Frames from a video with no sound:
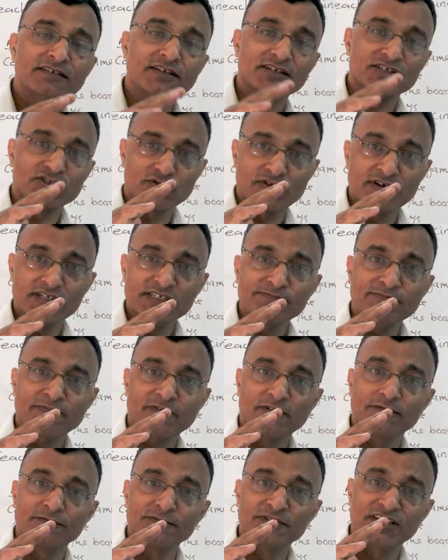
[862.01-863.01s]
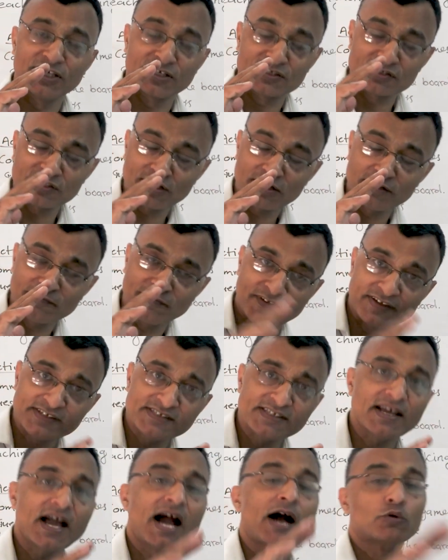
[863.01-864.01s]
the student from inner circle
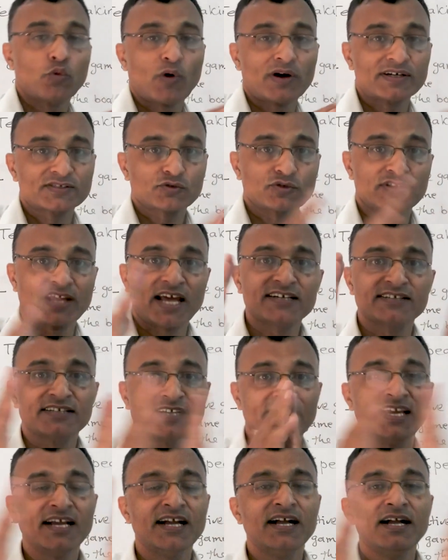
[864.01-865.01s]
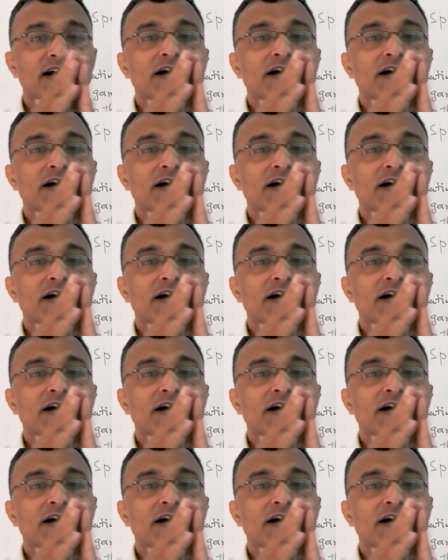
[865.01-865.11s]
face outwards, so that they